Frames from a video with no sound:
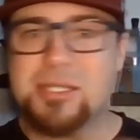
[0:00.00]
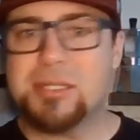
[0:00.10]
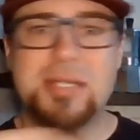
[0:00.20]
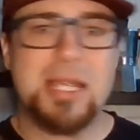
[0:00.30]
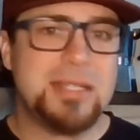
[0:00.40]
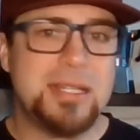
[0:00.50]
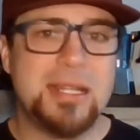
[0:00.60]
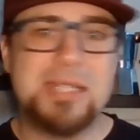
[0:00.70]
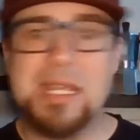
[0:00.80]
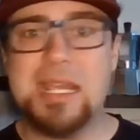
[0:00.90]
testing
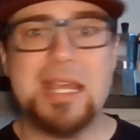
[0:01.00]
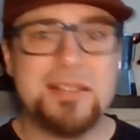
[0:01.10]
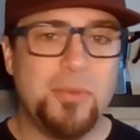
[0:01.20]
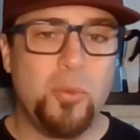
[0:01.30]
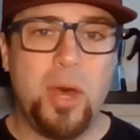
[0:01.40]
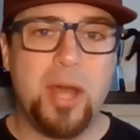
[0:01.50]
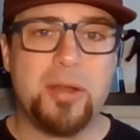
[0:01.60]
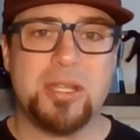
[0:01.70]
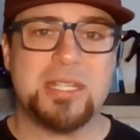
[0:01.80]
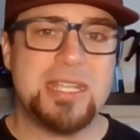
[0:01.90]
the T D S of the
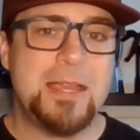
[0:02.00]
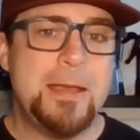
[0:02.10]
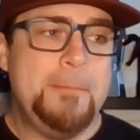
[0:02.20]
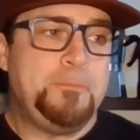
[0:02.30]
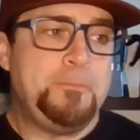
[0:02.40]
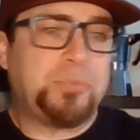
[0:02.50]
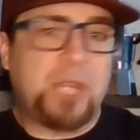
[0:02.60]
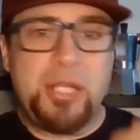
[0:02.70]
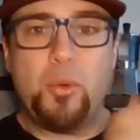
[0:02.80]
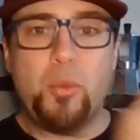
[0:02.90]
water to see,
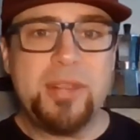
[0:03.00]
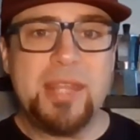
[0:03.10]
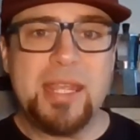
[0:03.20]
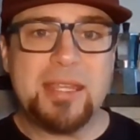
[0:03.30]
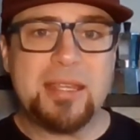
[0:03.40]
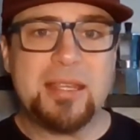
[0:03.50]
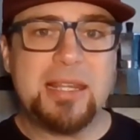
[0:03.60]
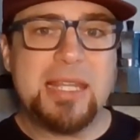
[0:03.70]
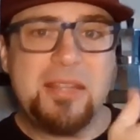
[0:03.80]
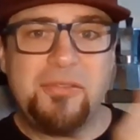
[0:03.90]
you know, when they
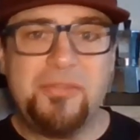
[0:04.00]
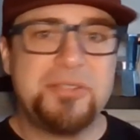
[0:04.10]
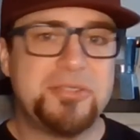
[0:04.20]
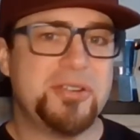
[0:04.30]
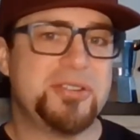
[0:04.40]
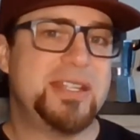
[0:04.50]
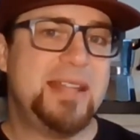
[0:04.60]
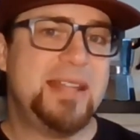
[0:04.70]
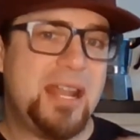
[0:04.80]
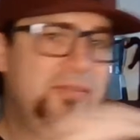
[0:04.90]
clean the filters,
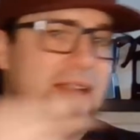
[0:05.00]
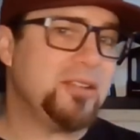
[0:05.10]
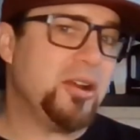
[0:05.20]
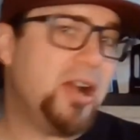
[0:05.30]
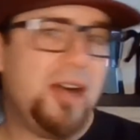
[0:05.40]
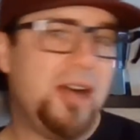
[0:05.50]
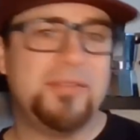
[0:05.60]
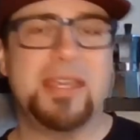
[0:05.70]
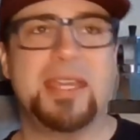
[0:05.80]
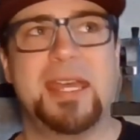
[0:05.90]
did that affect our
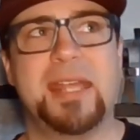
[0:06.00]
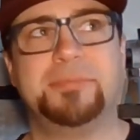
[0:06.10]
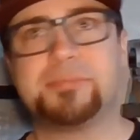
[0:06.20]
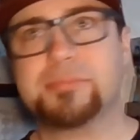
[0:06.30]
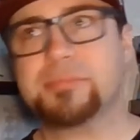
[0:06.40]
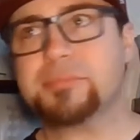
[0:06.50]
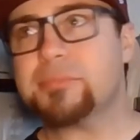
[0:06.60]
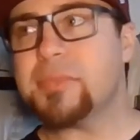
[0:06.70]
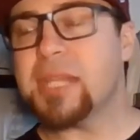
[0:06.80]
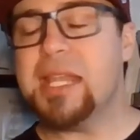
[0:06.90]
coffee? And
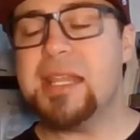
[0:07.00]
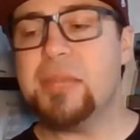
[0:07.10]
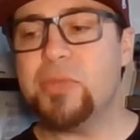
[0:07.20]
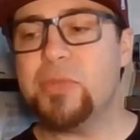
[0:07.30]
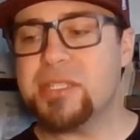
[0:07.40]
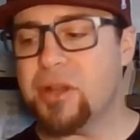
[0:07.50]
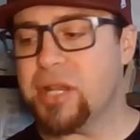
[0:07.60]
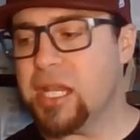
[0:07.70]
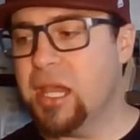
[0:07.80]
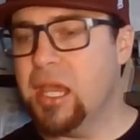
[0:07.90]
and then we
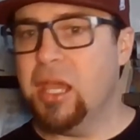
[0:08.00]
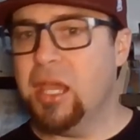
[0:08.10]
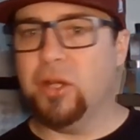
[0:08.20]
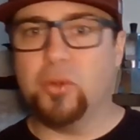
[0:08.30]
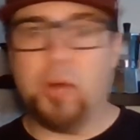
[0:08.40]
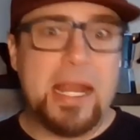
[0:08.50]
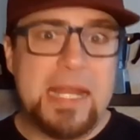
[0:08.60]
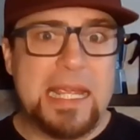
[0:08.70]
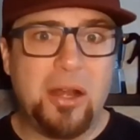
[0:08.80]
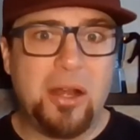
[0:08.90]
started
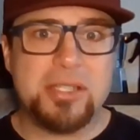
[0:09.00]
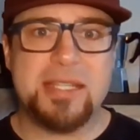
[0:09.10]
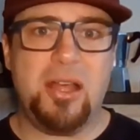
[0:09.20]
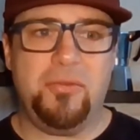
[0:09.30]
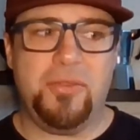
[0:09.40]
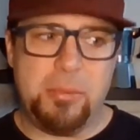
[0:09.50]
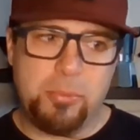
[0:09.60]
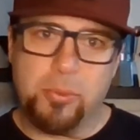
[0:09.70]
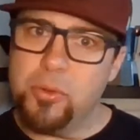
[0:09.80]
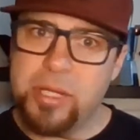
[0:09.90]
grinding it ourselves, and then
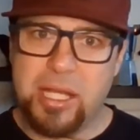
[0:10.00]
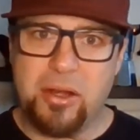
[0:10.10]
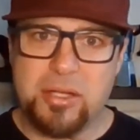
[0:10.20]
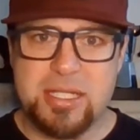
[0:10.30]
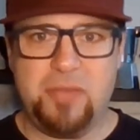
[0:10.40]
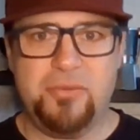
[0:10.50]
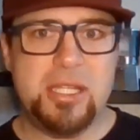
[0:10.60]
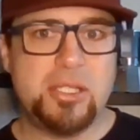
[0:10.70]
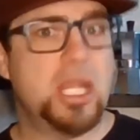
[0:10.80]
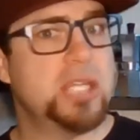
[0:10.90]
brewing it ourselves, and
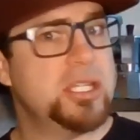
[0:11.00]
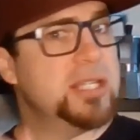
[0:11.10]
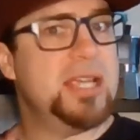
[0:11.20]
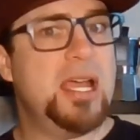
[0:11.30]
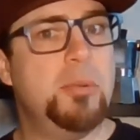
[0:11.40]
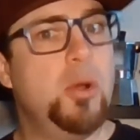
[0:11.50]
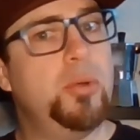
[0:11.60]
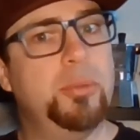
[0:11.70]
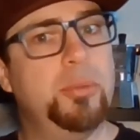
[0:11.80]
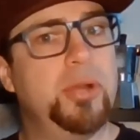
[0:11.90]
then changing the time. Oh,
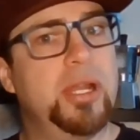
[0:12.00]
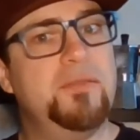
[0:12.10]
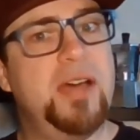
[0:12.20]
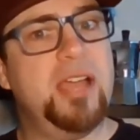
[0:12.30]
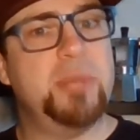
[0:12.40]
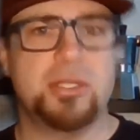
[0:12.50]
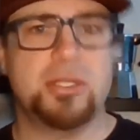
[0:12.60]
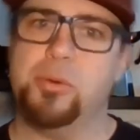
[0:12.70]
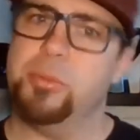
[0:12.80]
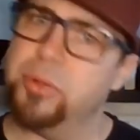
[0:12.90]
we brewed it in five minutes.
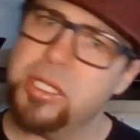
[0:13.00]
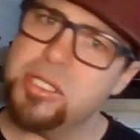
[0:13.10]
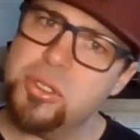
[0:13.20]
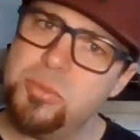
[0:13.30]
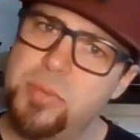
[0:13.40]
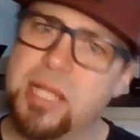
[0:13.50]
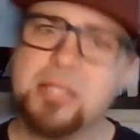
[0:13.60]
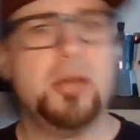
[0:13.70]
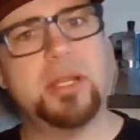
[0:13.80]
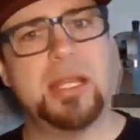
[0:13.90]
Oh, we brewed it in two
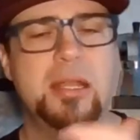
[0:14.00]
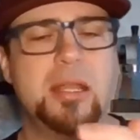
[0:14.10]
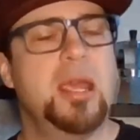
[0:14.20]
minutes. Oh, and then